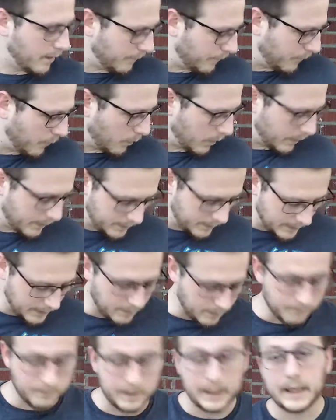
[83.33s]
for
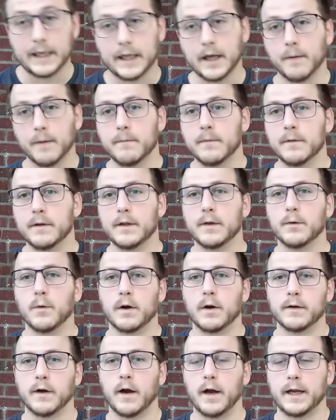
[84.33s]
the medium, you
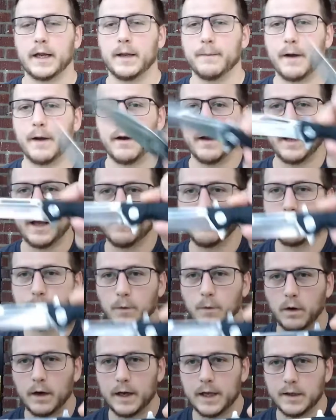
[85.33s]
are talking about a
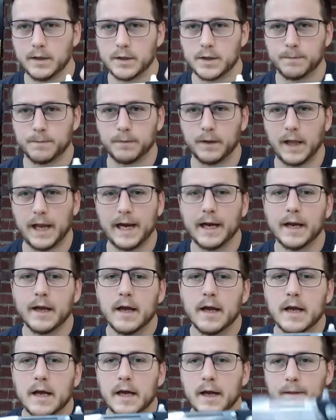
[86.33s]
4-inch
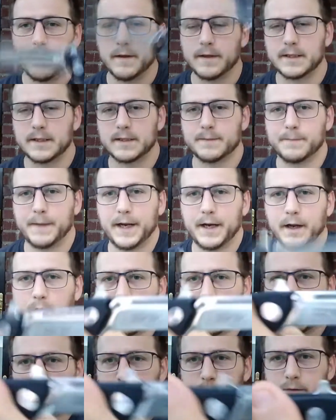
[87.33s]
blade. This is made
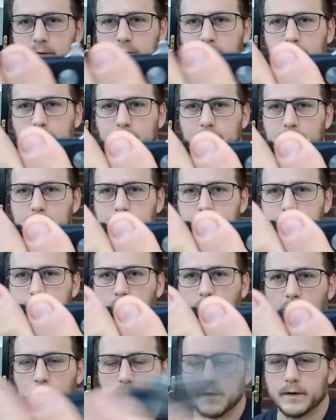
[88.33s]
of
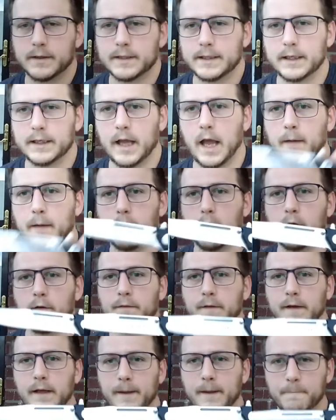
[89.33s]
HCR13
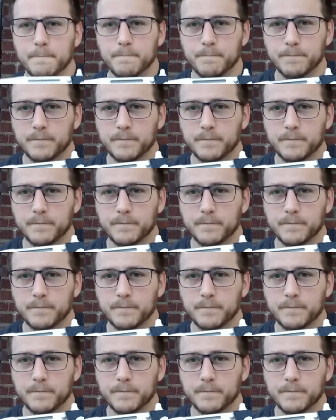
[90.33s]
MOV.